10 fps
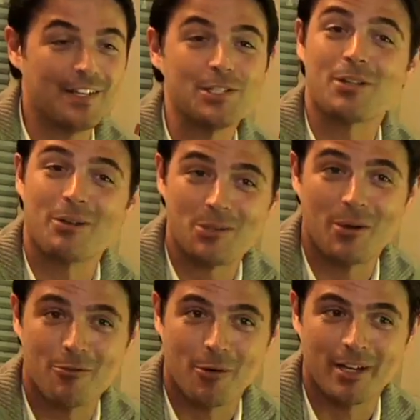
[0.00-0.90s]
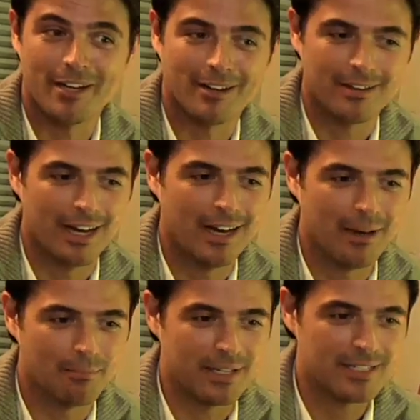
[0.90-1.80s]
features I was going for here
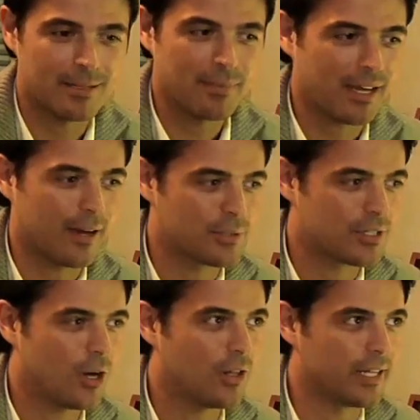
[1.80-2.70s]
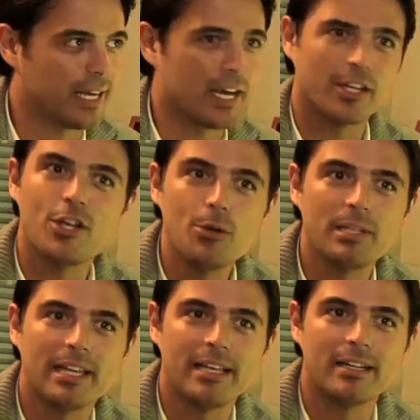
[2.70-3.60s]
is something I was calling
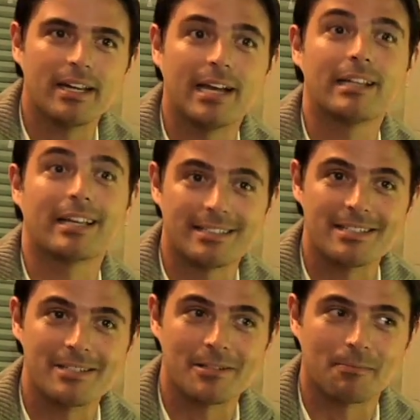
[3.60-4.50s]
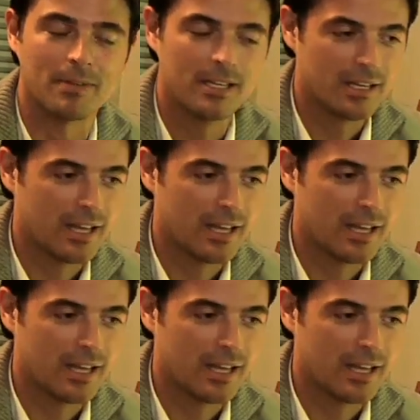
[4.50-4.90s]
accumulated eclecticism.